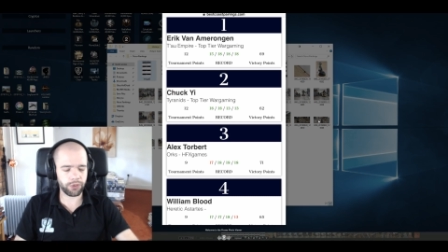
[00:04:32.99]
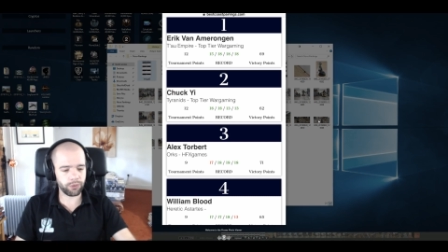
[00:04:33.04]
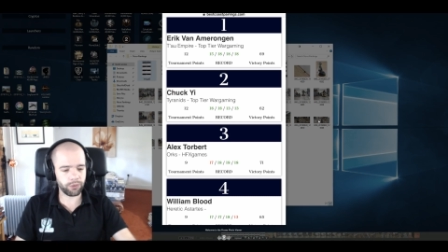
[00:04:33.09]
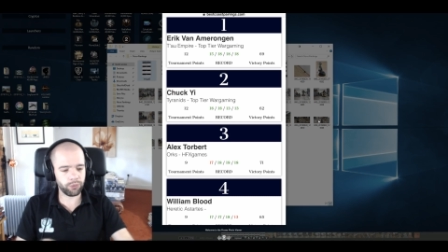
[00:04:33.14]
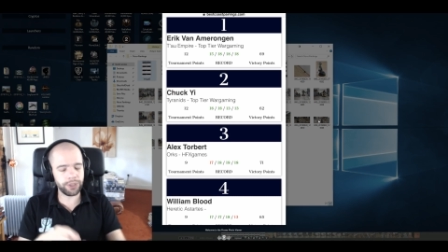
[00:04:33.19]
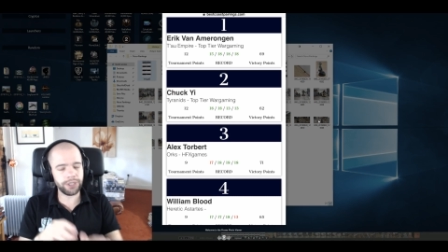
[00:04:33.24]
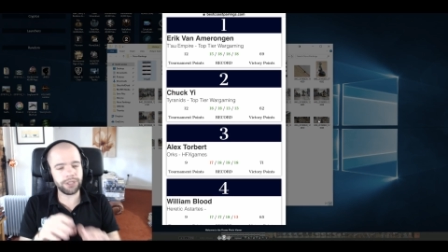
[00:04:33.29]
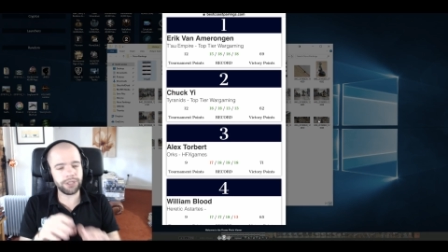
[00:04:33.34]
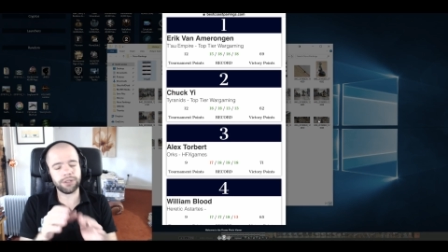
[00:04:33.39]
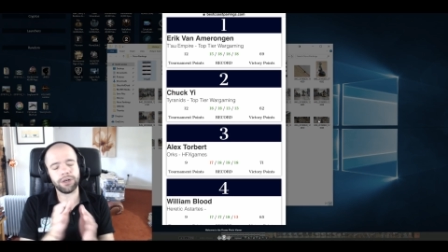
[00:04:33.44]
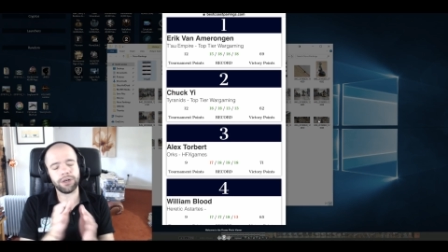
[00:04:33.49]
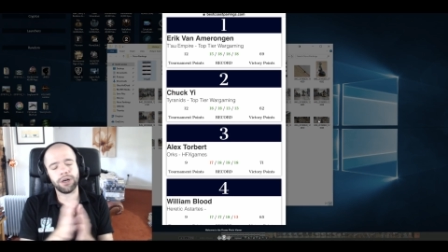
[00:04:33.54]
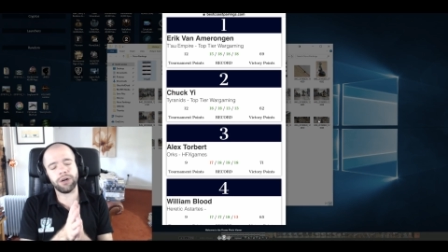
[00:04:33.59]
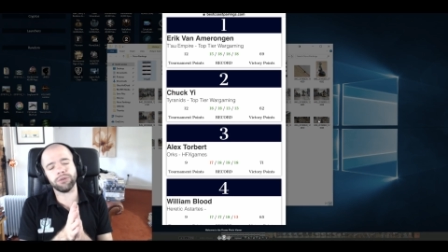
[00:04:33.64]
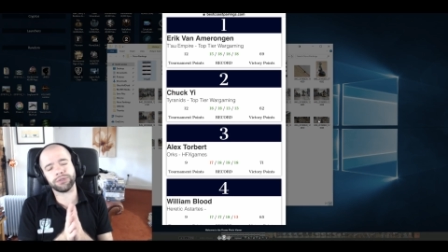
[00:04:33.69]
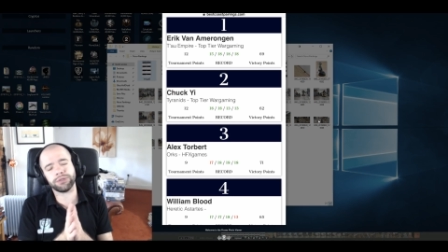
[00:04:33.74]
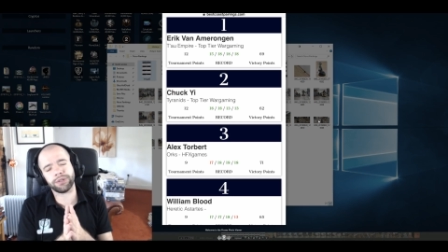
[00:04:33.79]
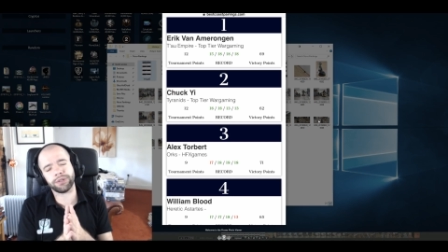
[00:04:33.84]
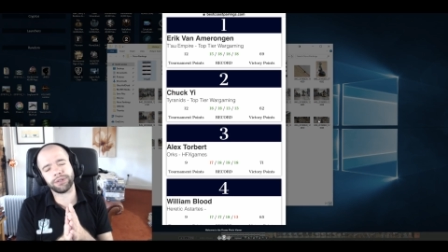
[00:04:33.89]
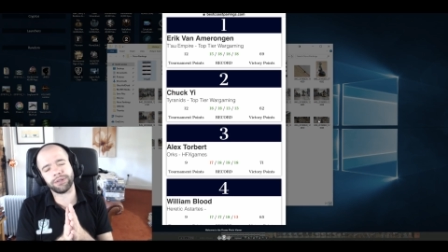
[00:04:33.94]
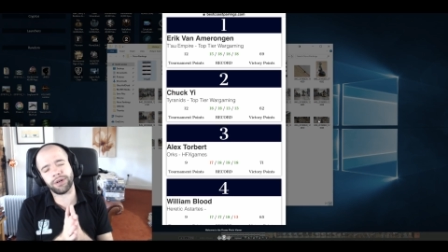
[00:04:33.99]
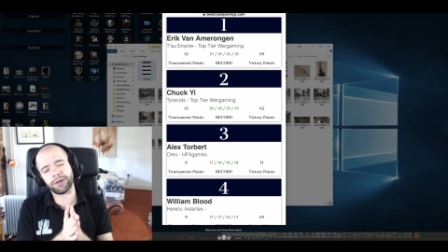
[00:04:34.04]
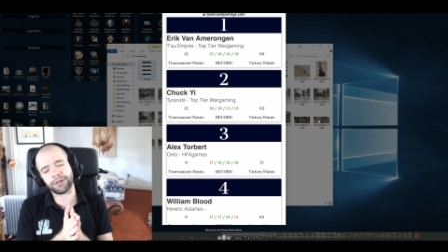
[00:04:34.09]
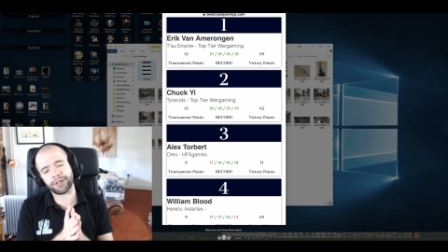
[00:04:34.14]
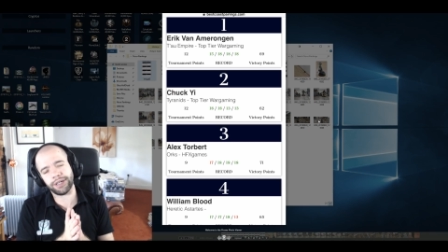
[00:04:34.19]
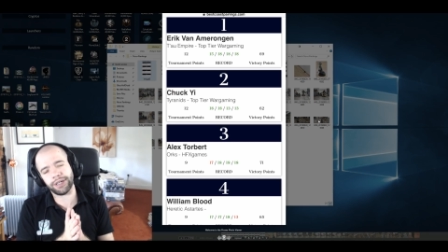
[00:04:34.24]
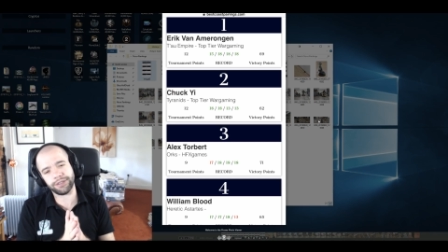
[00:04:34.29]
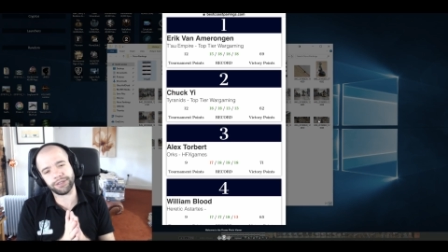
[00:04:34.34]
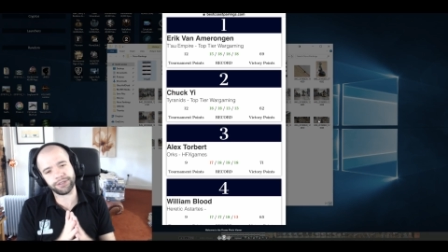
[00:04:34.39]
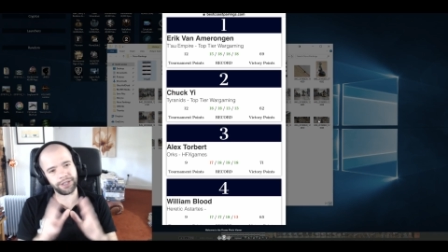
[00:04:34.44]
We oh, so
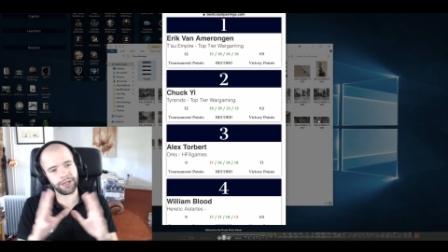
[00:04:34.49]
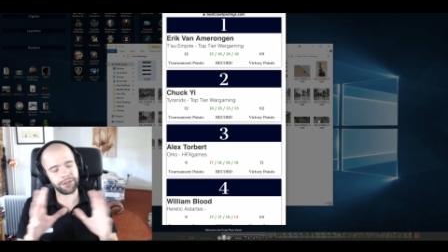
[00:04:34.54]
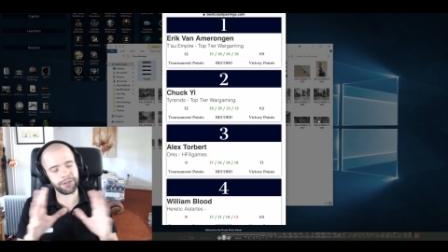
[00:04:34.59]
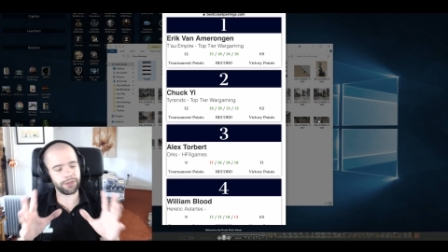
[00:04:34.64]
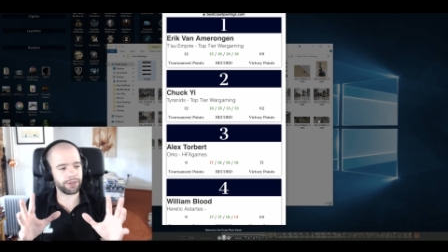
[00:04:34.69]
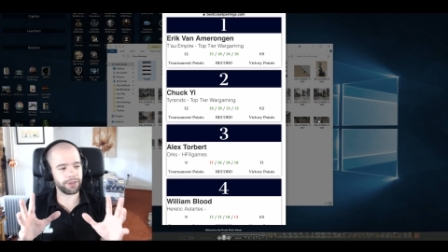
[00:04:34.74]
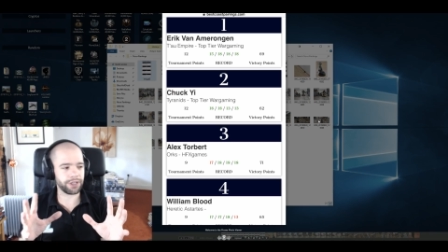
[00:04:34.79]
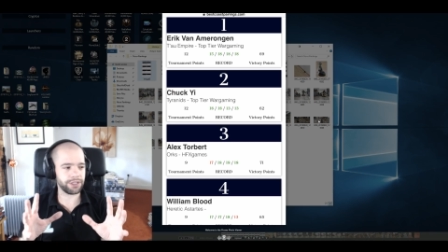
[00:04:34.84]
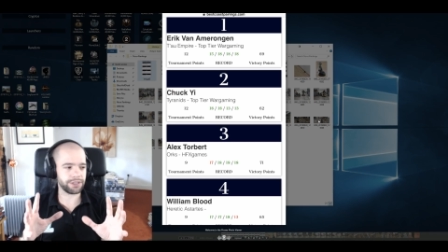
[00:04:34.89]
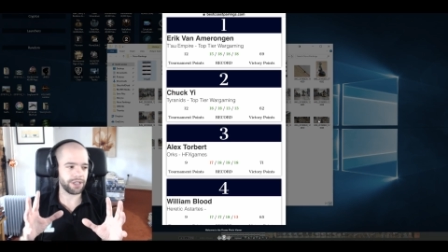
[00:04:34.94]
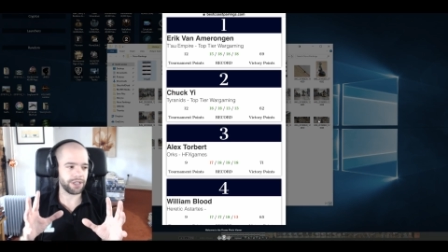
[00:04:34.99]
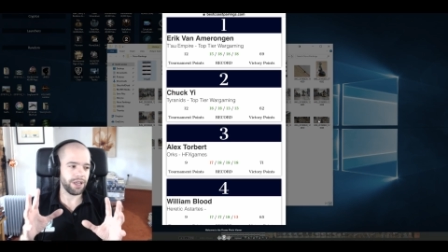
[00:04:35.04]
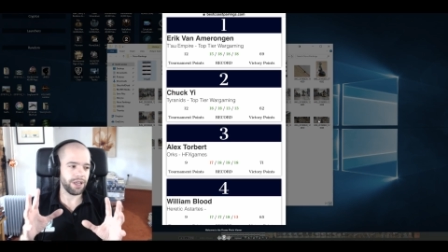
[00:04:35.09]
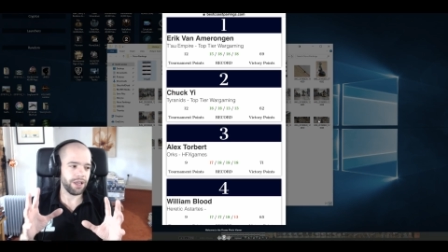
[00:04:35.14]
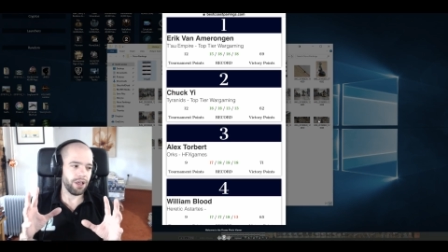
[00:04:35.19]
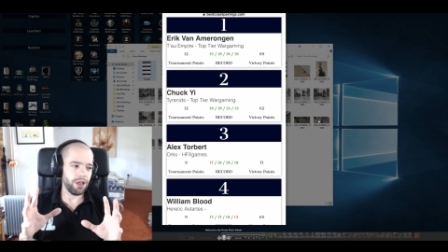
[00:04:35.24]
okay. So the other thing is,